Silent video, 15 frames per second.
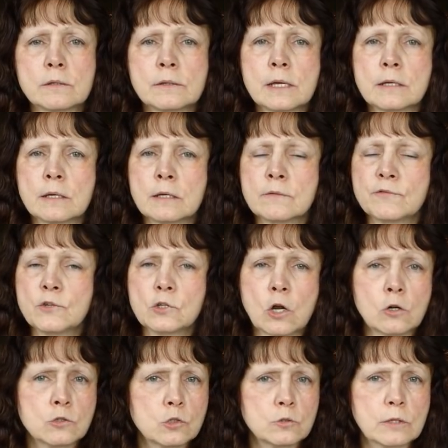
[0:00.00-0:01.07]
Then if you
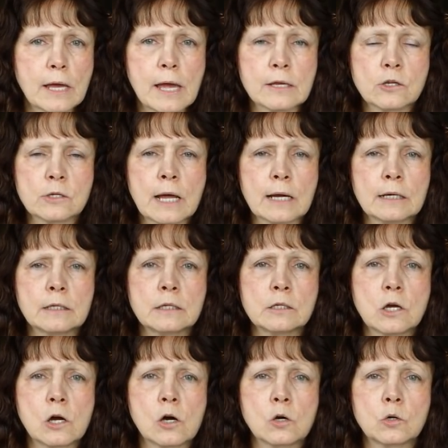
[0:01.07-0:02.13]
don't do that, you're not going
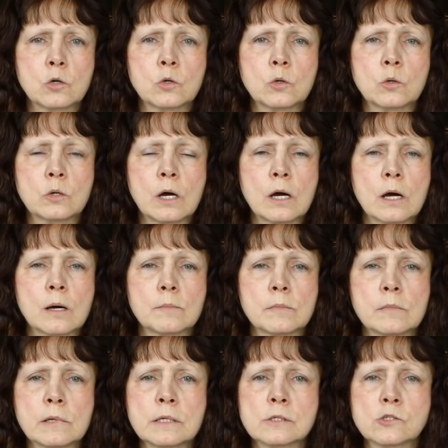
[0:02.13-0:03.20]
to know who
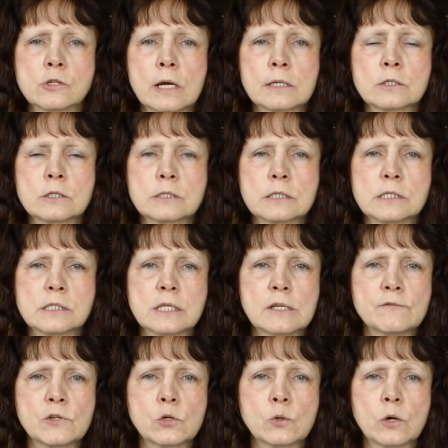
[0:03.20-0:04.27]
um, is trying to
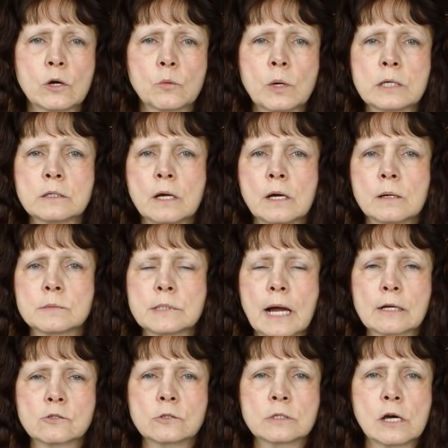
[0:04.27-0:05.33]
deceive you or what um,
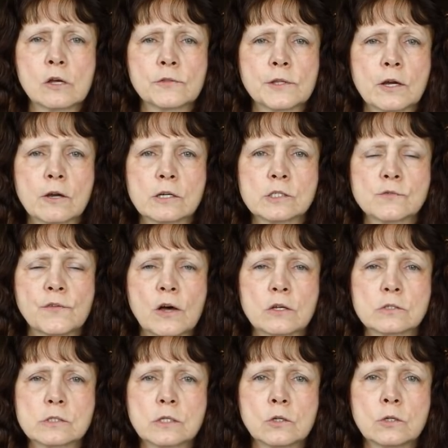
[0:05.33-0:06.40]
doctrine out there is
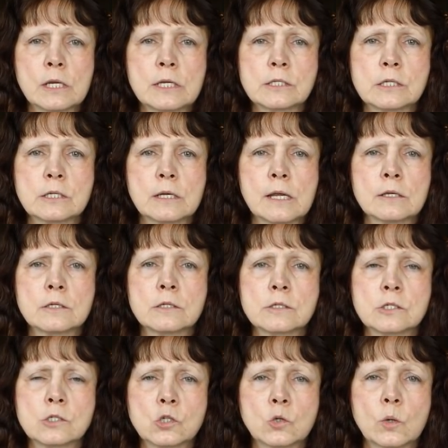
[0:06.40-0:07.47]
false. You need to,
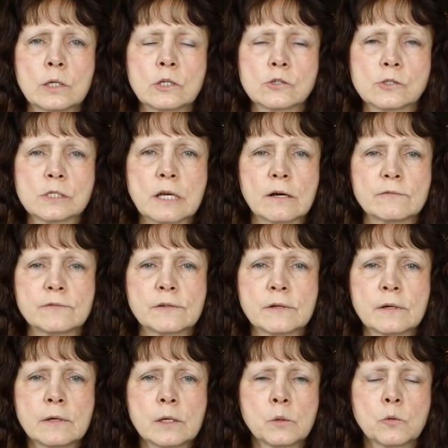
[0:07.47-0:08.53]
to do it yourself.
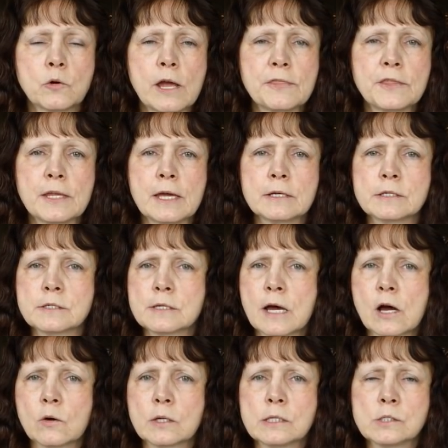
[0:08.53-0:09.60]
We're at the end
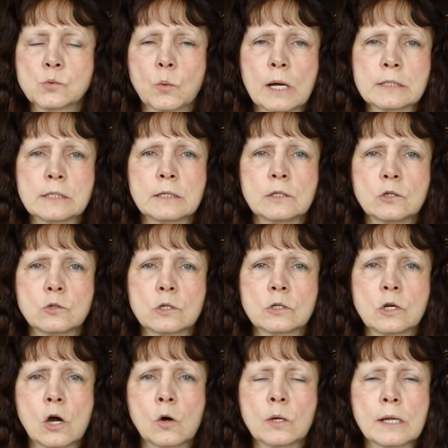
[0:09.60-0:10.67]
now. He's wanting you
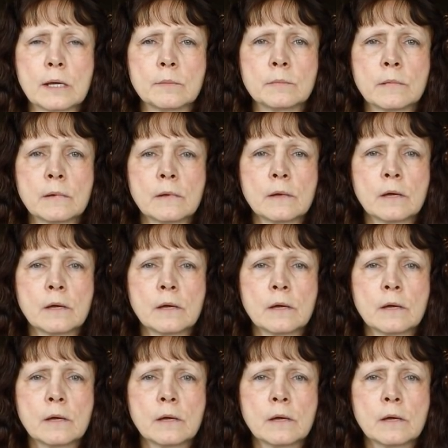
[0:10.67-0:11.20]
to know him.